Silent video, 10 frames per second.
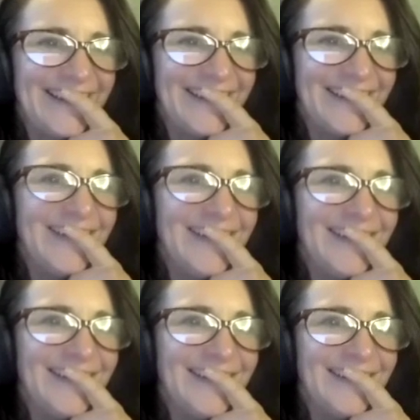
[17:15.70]
in
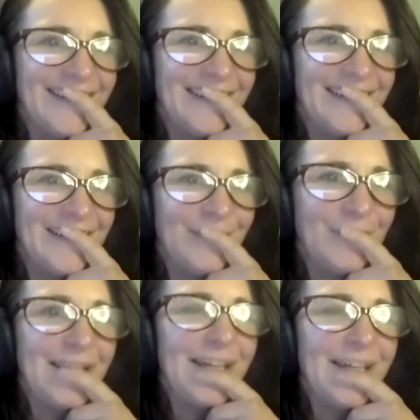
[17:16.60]
public.
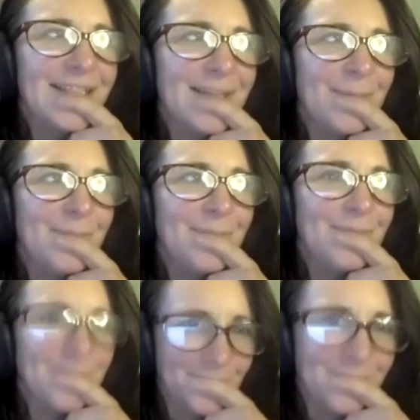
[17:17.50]
And I just
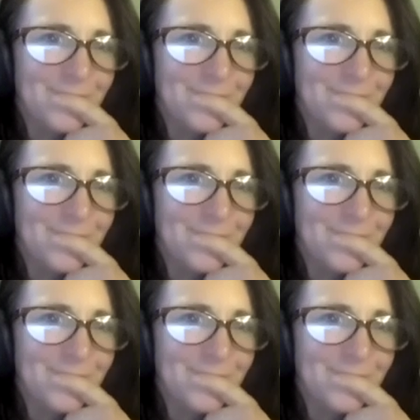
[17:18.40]
thought, wow.